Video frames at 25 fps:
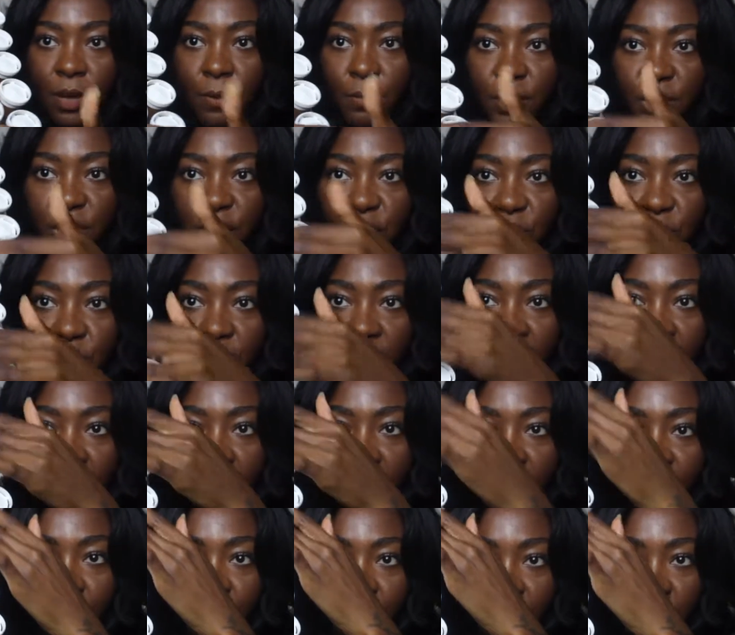But you
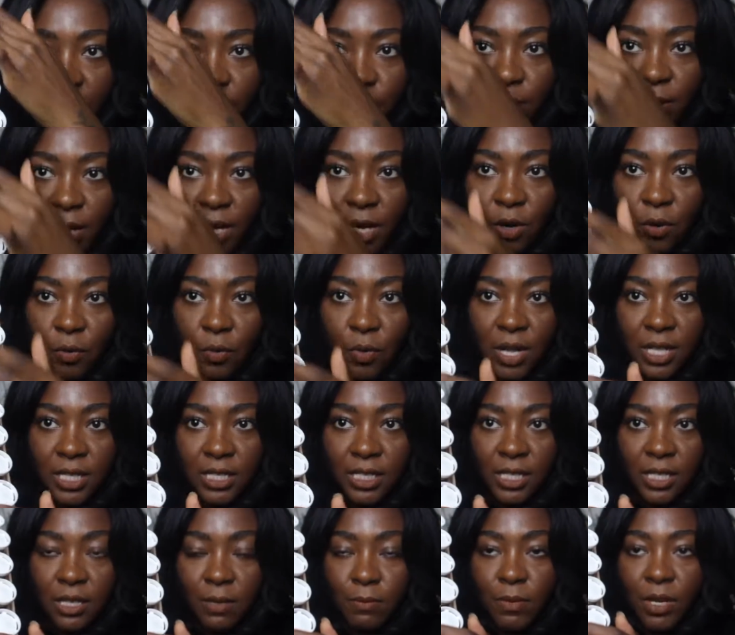have the bigger
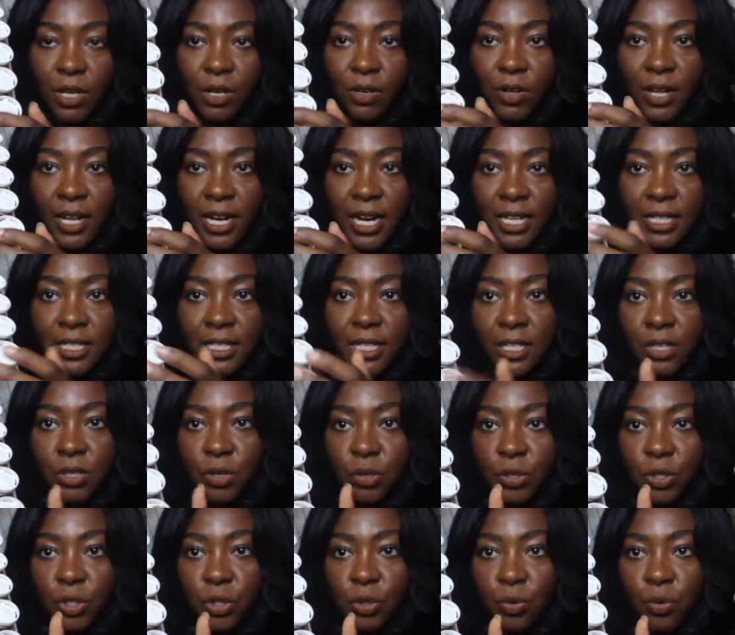ones in the middle, and I did
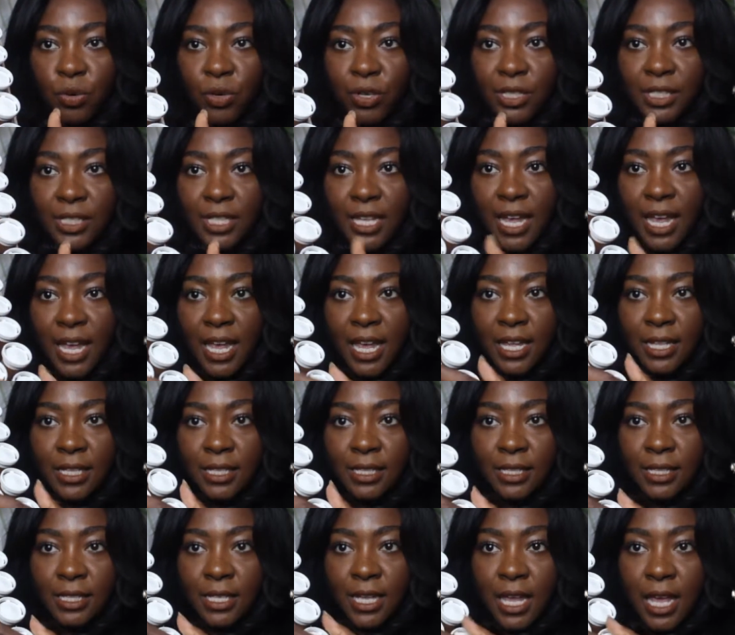those towards the
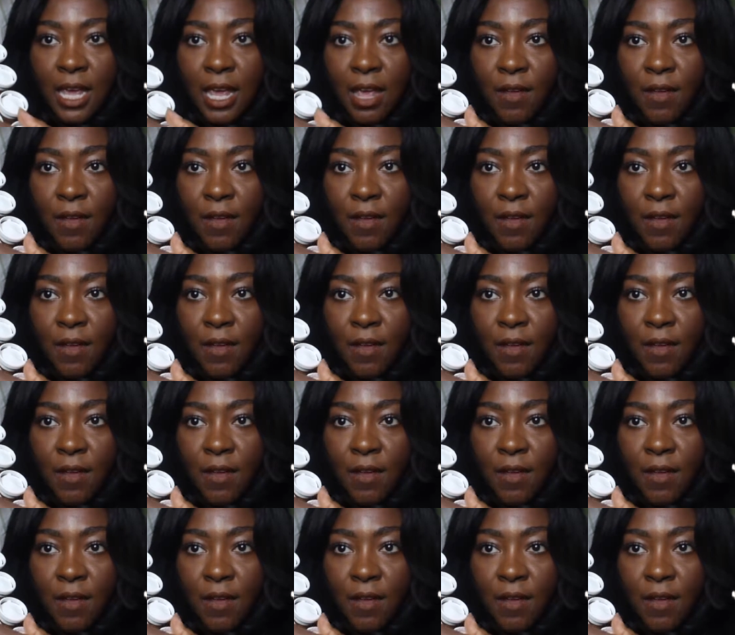ends.